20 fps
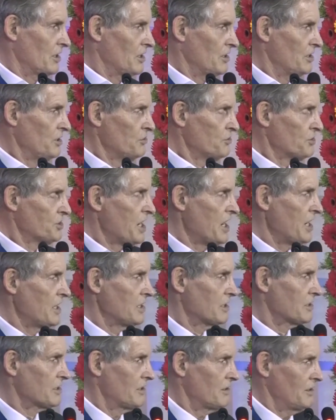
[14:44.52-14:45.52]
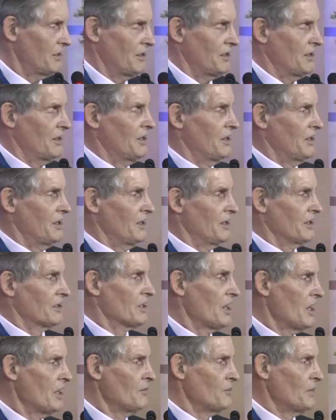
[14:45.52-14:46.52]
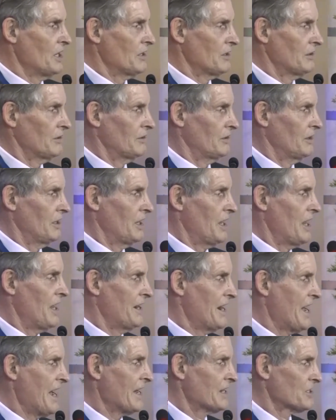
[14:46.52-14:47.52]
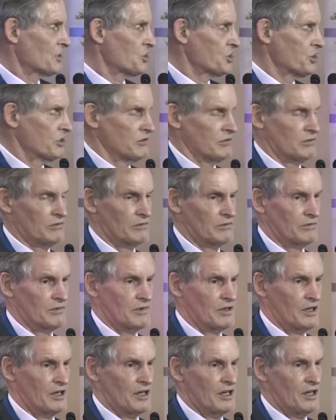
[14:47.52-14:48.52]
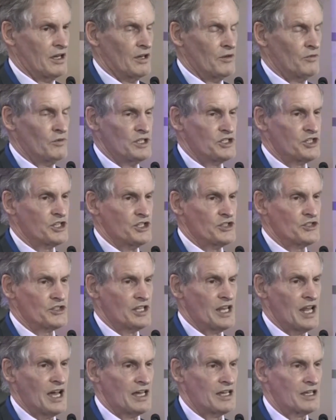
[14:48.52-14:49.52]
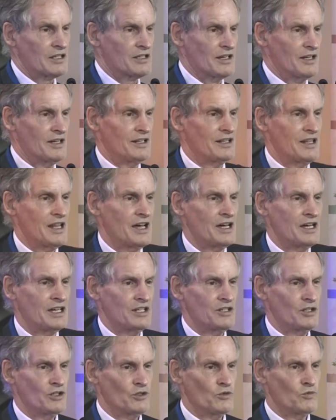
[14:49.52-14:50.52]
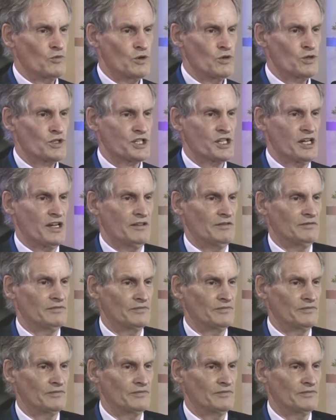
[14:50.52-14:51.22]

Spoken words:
You take karma, an action, which is like a line on water.